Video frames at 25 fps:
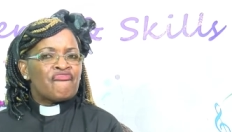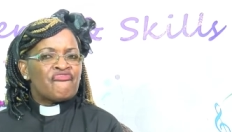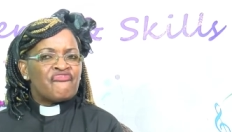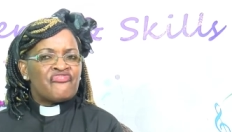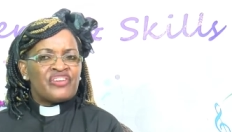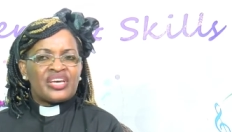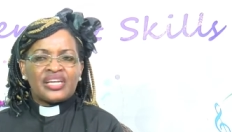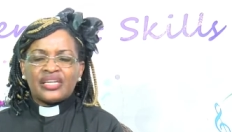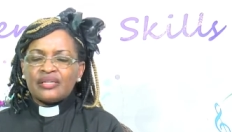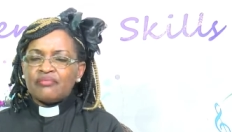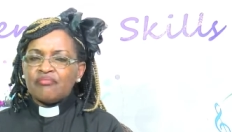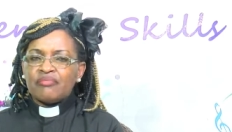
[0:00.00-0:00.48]

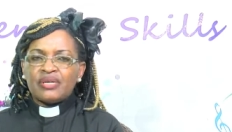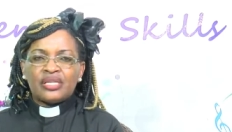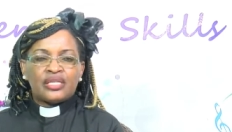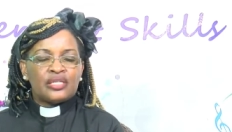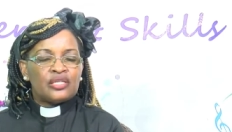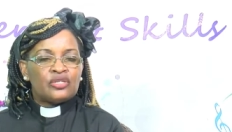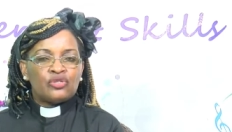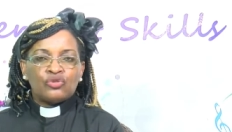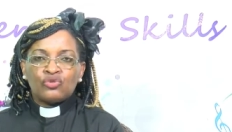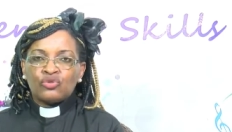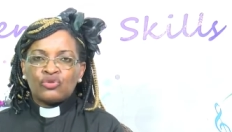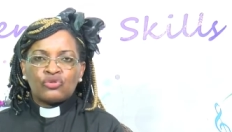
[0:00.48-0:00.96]
very many
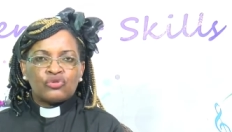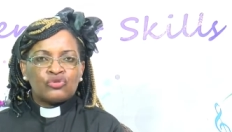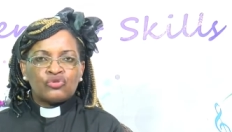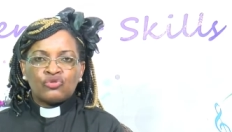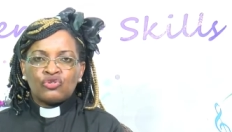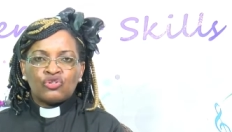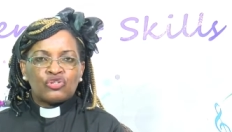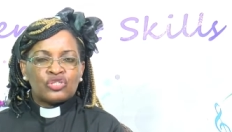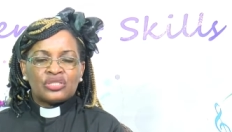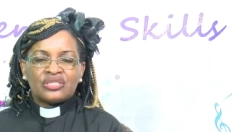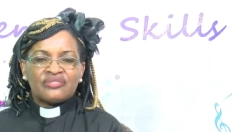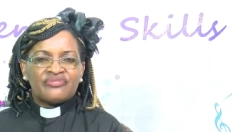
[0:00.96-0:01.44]
youth do
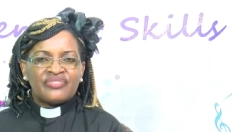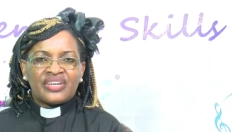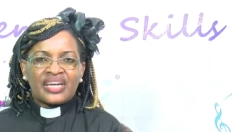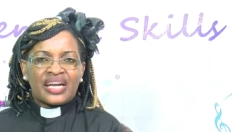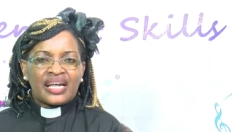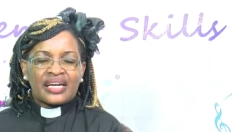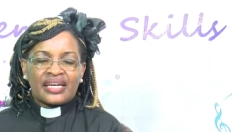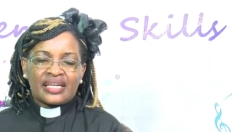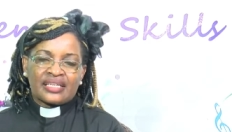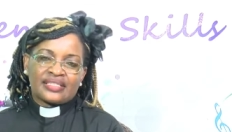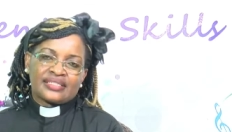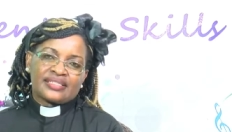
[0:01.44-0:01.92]
not even
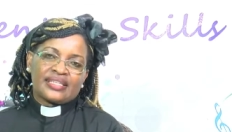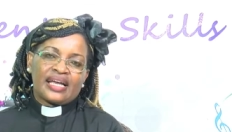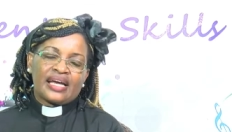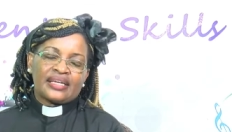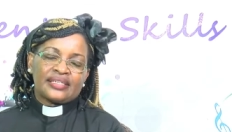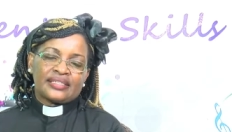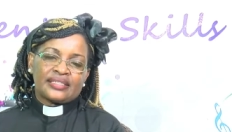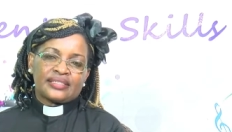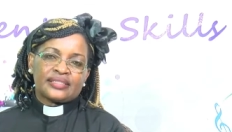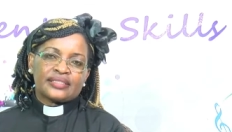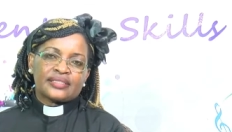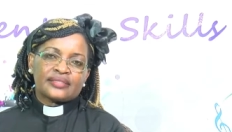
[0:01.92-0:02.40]

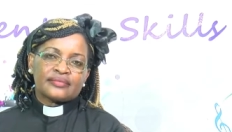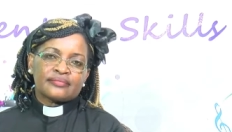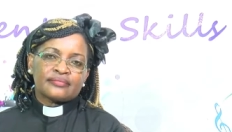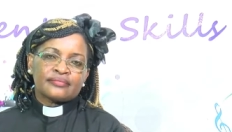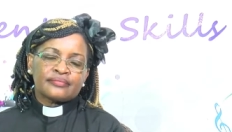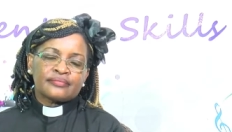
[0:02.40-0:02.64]
understand it.